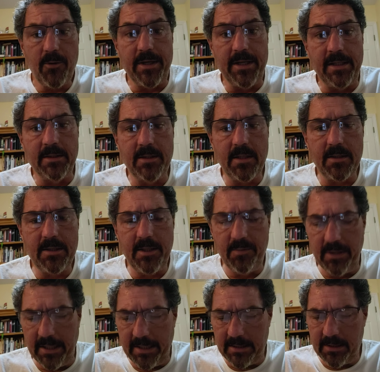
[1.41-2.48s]
Greetings,
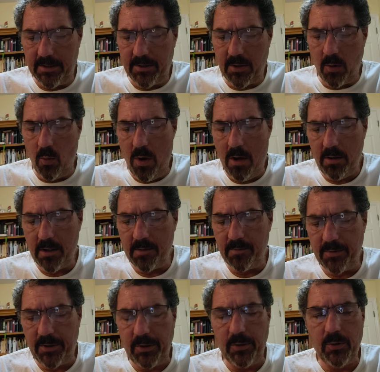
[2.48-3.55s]
siblings.
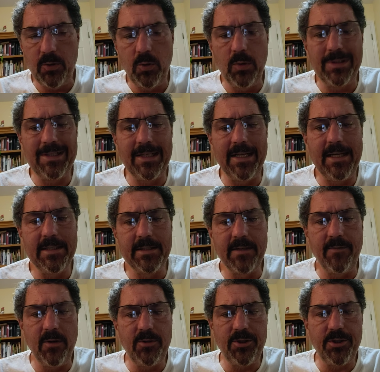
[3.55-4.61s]
Welcome to today's
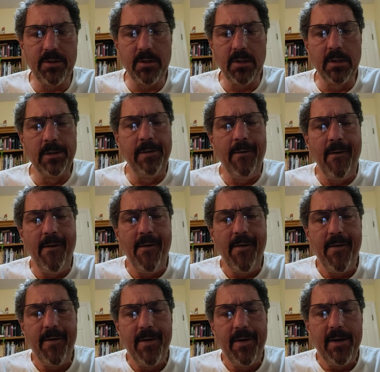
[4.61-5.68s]
devotion
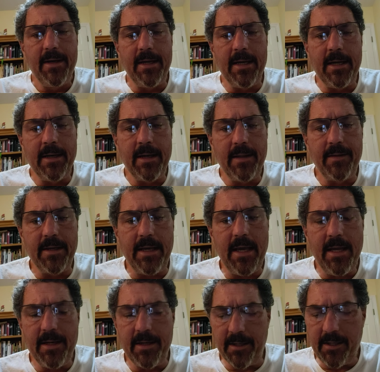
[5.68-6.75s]
and the
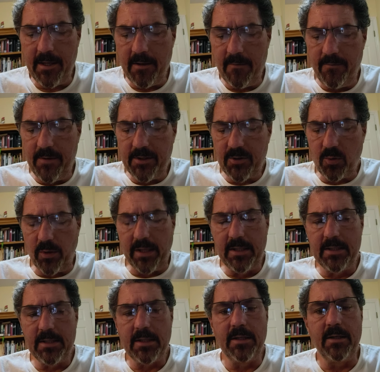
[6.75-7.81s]
end of this
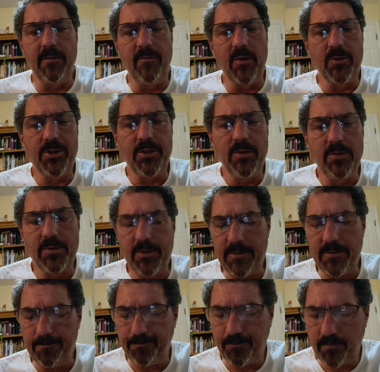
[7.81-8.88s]
week's
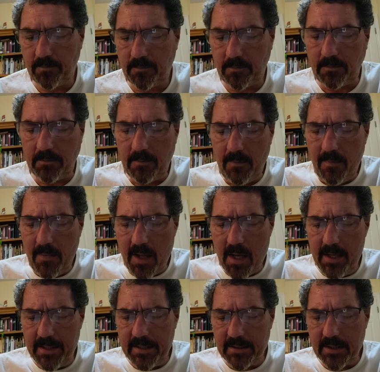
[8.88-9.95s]
devotionals.
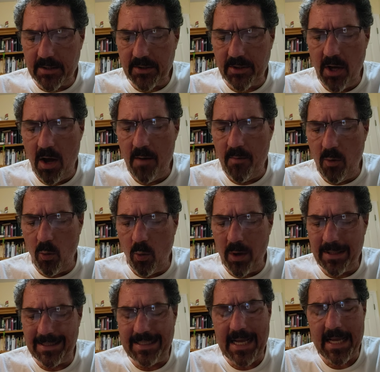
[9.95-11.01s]
It is Psalm
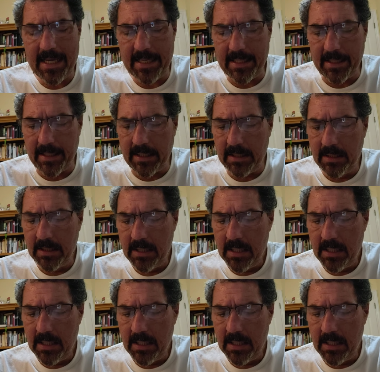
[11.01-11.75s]
110.